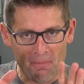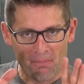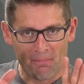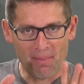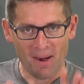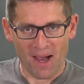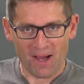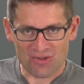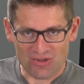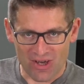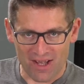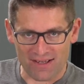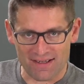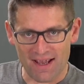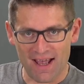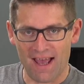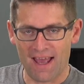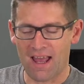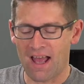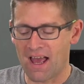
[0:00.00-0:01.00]
budget.
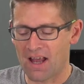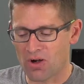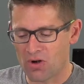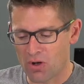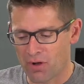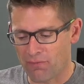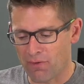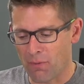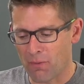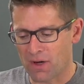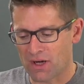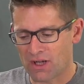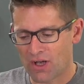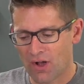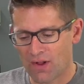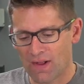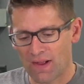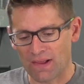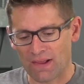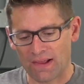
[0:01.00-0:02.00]
I, I don't know if I want to
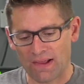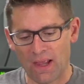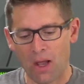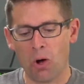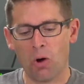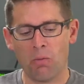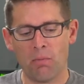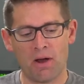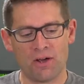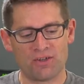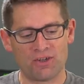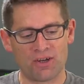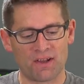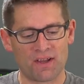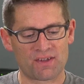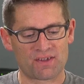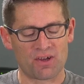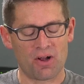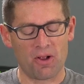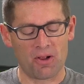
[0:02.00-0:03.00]
call it low budget.
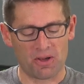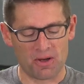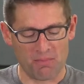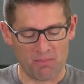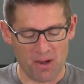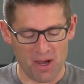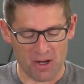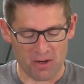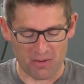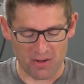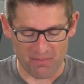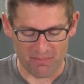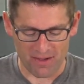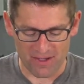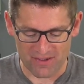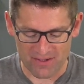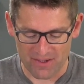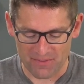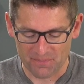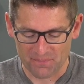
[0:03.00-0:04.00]
Let's call it a moderate
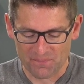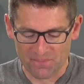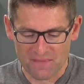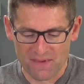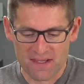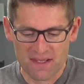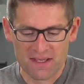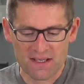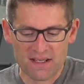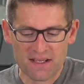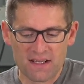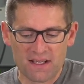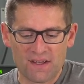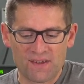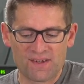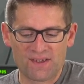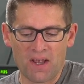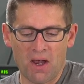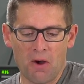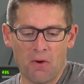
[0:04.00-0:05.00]
budget.
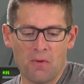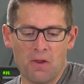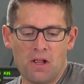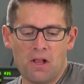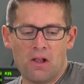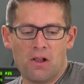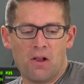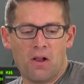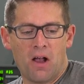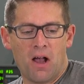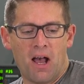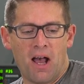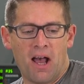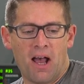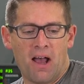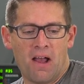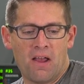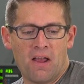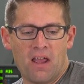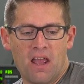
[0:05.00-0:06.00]
So
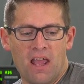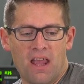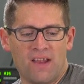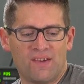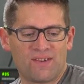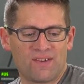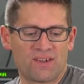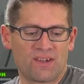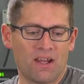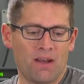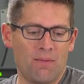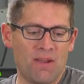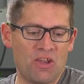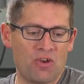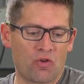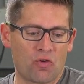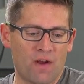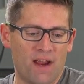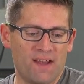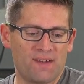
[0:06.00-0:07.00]
Uh, this is going to be
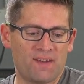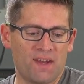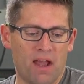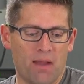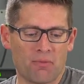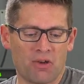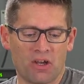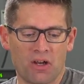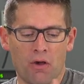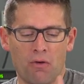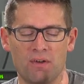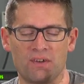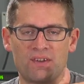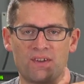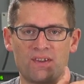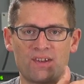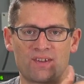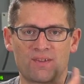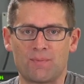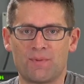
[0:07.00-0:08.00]
crazy. I'm going to go
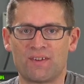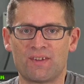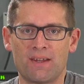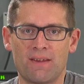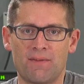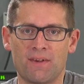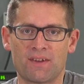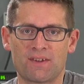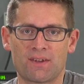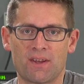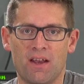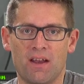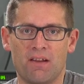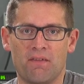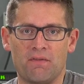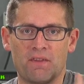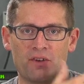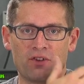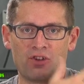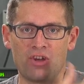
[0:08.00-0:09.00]
into the specifics
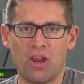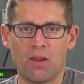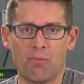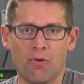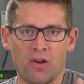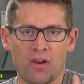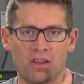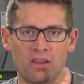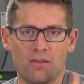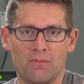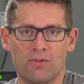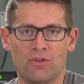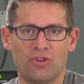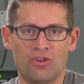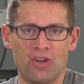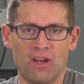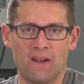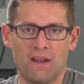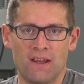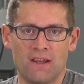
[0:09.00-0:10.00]
of the chambering and the
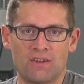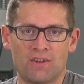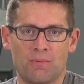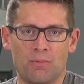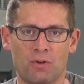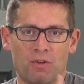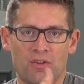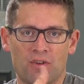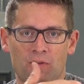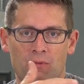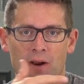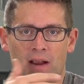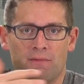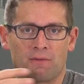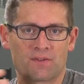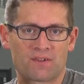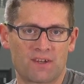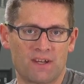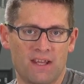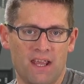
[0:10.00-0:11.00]
machining to put the
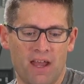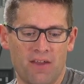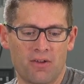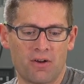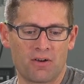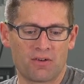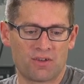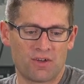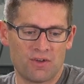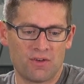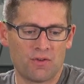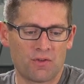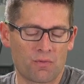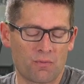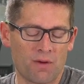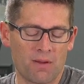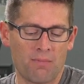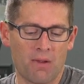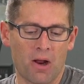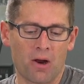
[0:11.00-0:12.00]
rifles together and to do the
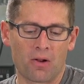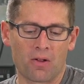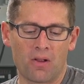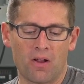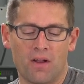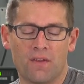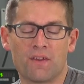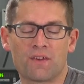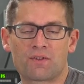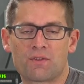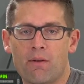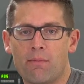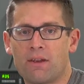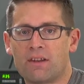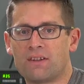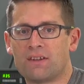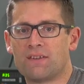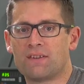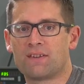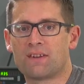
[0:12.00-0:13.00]
rebarrel on this
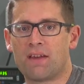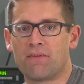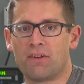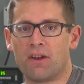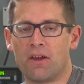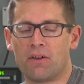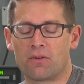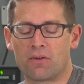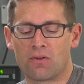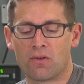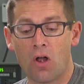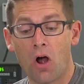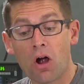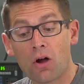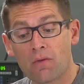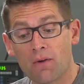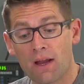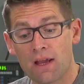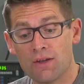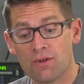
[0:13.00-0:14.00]
Remington seven hundred
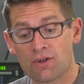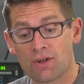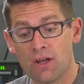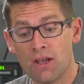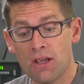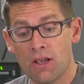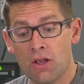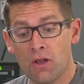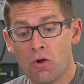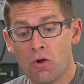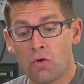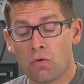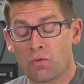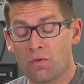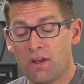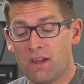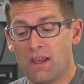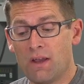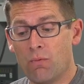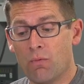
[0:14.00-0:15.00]
long range.
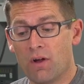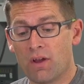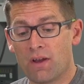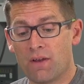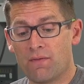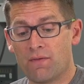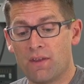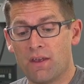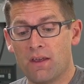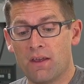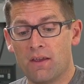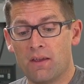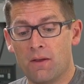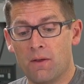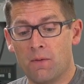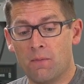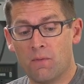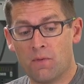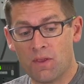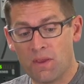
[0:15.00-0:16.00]
Really, one of the,
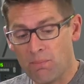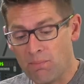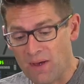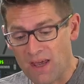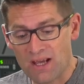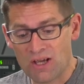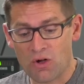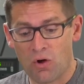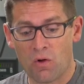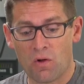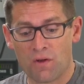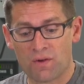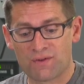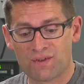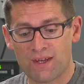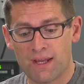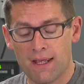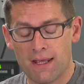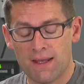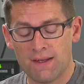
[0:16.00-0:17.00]
the big
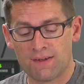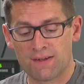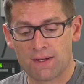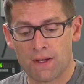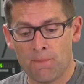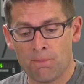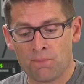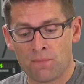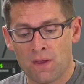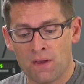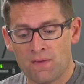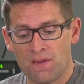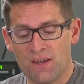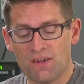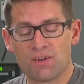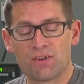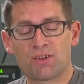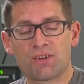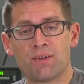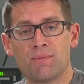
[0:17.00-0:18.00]
goals is
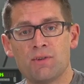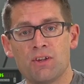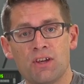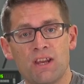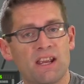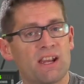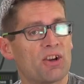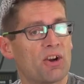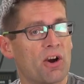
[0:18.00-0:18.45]
these are some unique